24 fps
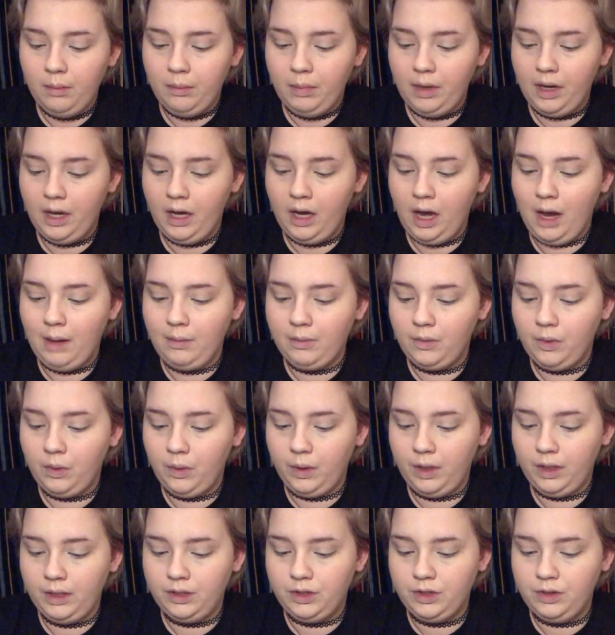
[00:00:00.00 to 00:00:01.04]
But I'm
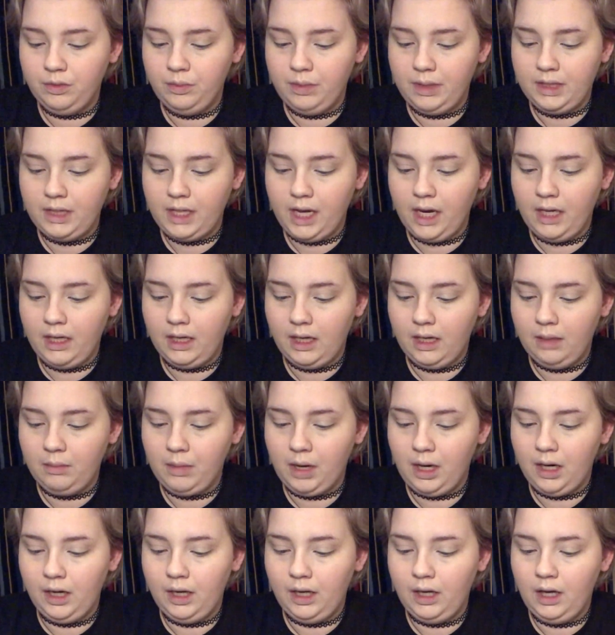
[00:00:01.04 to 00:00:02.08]
going to be taking
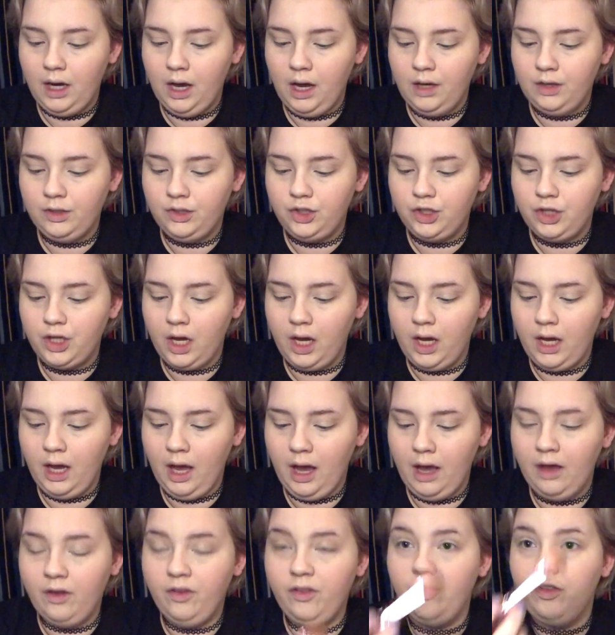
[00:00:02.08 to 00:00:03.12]
my
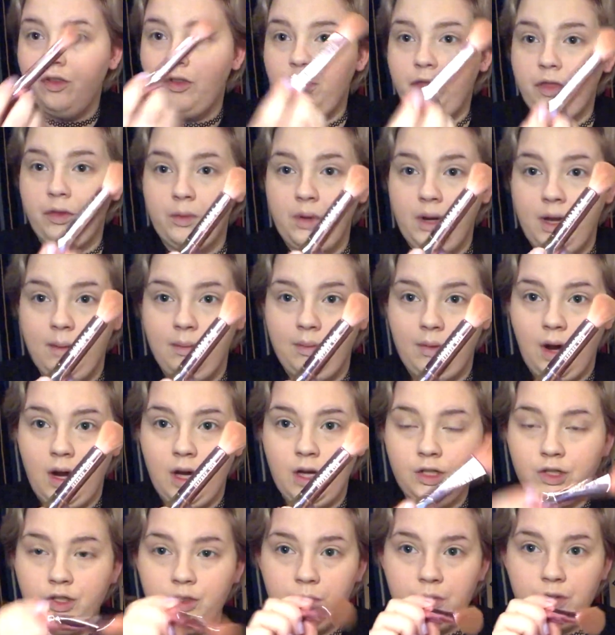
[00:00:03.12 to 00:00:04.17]
JS3
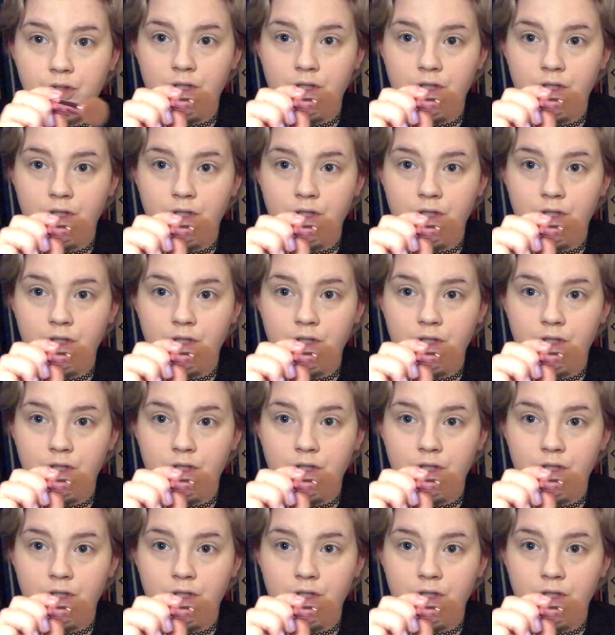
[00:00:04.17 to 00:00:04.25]
brush,